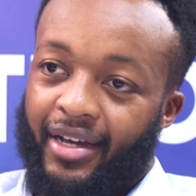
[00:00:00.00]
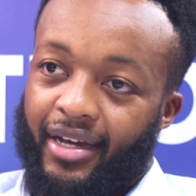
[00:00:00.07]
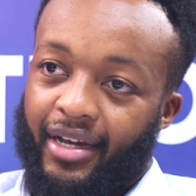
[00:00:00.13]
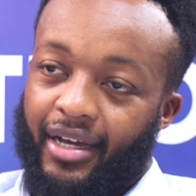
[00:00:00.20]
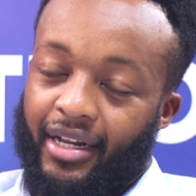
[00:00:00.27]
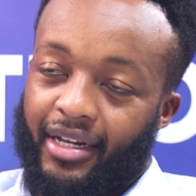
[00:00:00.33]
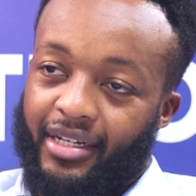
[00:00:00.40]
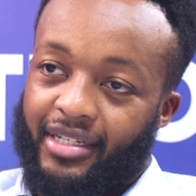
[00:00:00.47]

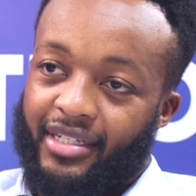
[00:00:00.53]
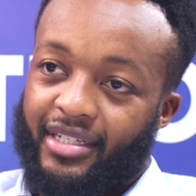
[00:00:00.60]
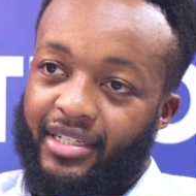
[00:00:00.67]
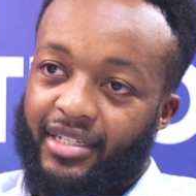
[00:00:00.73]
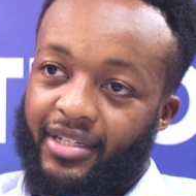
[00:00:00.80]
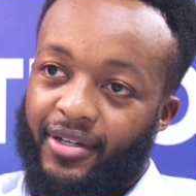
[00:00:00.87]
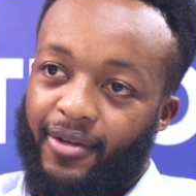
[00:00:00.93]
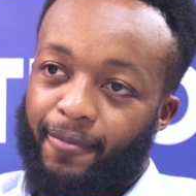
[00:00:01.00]
And
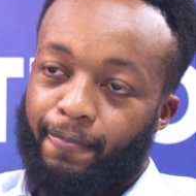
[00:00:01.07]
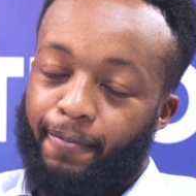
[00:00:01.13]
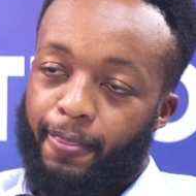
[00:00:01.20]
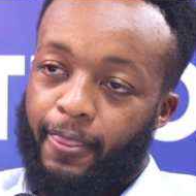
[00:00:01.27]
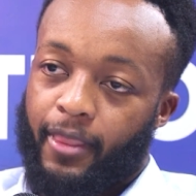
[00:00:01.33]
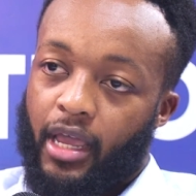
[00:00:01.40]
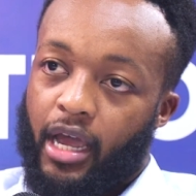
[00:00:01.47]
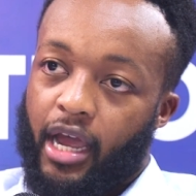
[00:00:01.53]

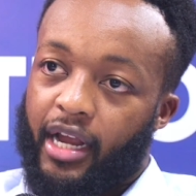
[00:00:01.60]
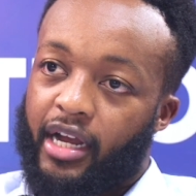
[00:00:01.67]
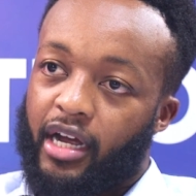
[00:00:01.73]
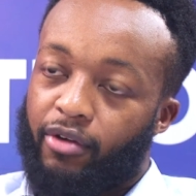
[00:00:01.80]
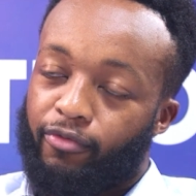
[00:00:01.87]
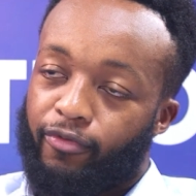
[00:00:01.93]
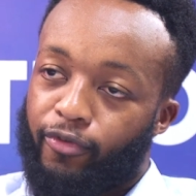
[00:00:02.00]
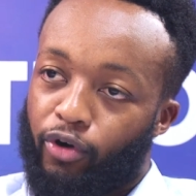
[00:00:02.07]

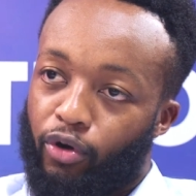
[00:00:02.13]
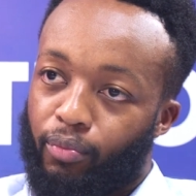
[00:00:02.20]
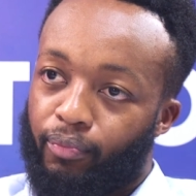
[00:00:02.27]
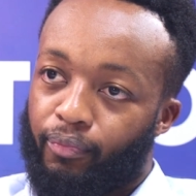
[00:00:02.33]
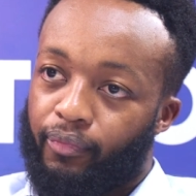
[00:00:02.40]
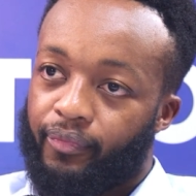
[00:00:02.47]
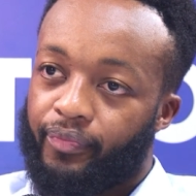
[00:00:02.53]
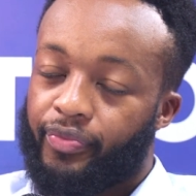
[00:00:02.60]

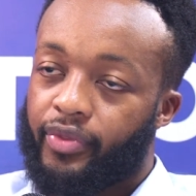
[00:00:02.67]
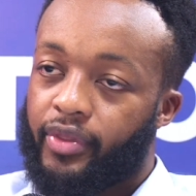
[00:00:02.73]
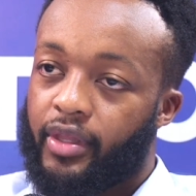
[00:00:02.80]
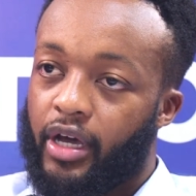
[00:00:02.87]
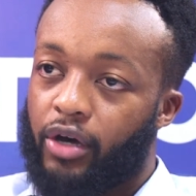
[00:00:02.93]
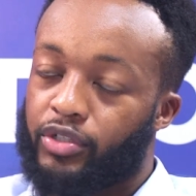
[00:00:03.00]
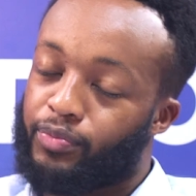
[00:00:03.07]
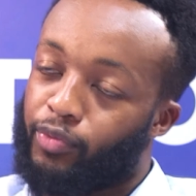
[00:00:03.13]

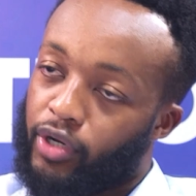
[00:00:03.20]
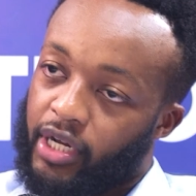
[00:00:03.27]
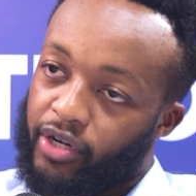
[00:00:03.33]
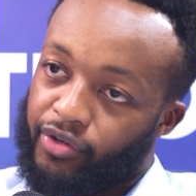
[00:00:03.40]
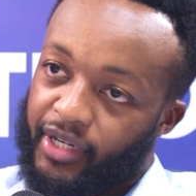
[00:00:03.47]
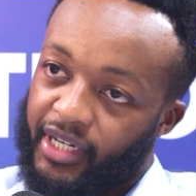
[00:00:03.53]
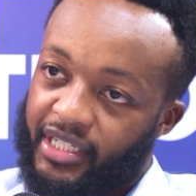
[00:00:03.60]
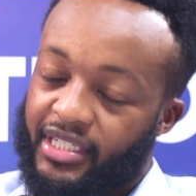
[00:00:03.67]
I was born
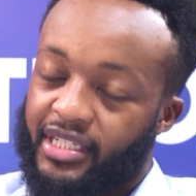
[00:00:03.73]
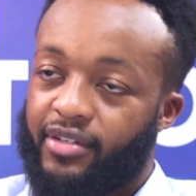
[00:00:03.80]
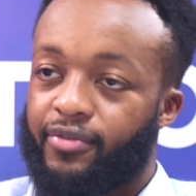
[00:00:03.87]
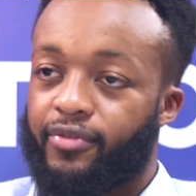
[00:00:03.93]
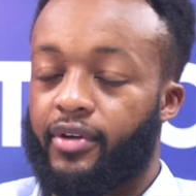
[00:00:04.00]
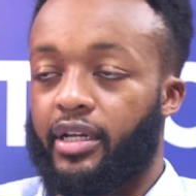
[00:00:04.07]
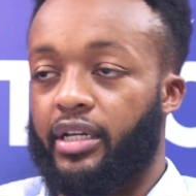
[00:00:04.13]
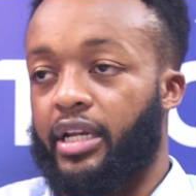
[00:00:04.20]
and
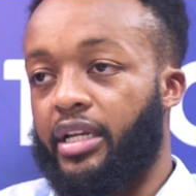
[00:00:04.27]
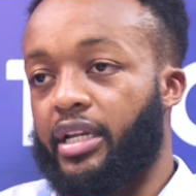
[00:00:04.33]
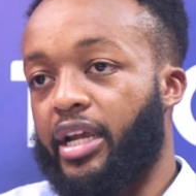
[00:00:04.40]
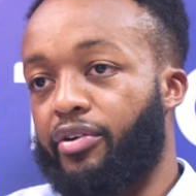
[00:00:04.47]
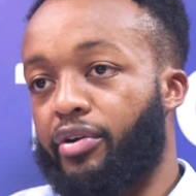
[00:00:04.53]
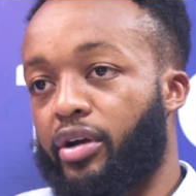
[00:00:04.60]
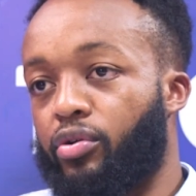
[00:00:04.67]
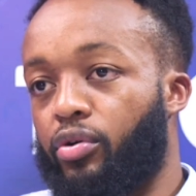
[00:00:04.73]
raised in an
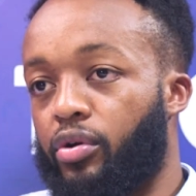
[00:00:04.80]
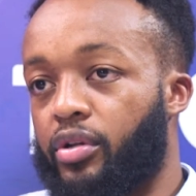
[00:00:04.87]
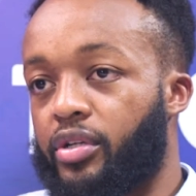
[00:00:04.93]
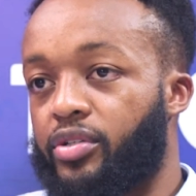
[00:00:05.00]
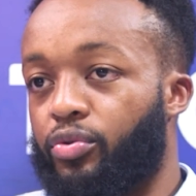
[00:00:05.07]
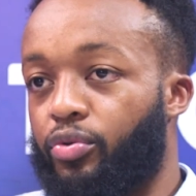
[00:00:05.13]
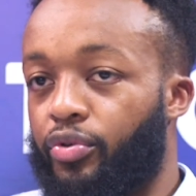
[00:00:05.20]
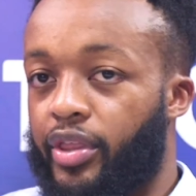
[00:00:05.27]
area
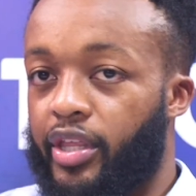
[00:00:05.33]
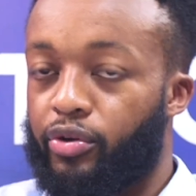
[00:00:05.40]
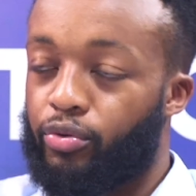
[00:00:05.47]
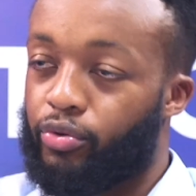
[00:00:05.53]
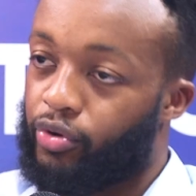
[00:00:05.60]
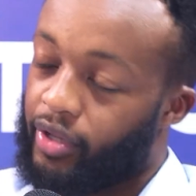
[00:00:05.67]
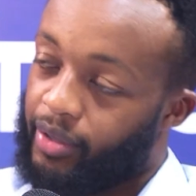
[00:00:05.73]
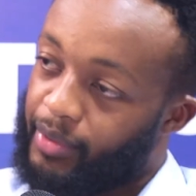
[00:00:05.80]
called
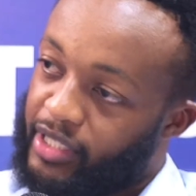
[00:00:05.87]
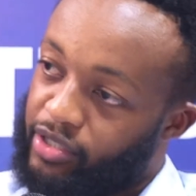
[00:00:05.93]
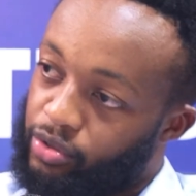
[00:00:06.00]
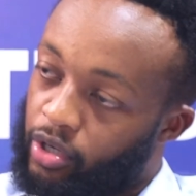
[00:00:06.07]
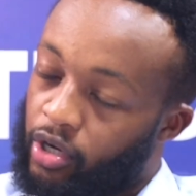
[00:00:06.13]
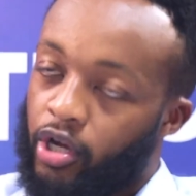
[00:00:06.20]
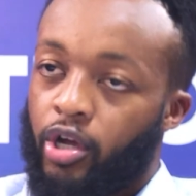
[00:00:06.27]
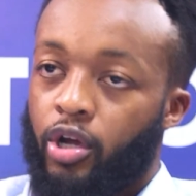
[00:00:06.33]
Uthiru
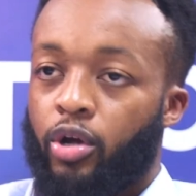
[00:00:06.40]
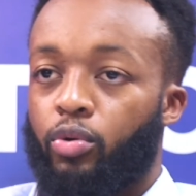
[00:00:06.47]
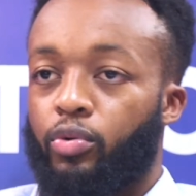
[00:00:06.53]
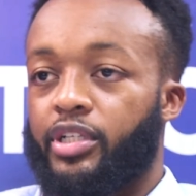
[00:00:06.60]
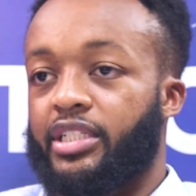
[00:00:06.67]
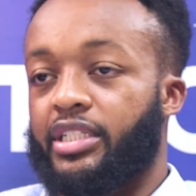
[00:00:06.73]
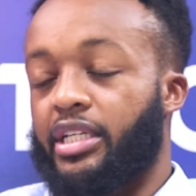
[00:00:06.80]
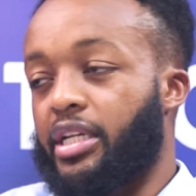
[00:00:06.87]
Rodhimitu,
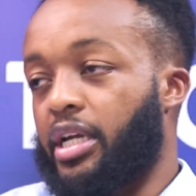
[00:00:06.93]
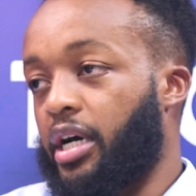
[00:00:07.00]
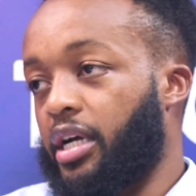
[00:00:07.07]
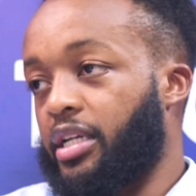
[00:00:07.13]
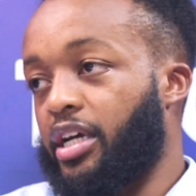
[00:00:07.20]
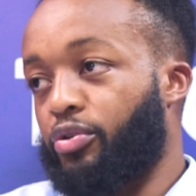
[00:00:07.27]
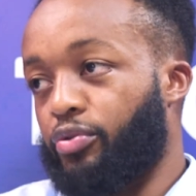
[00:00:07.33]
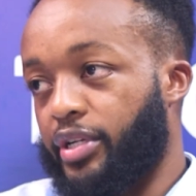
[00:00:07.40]
which is in
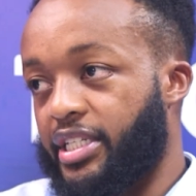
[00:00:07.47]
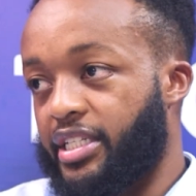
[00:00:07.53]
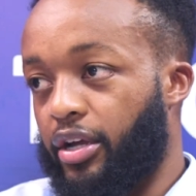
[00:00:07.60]
Dagoretti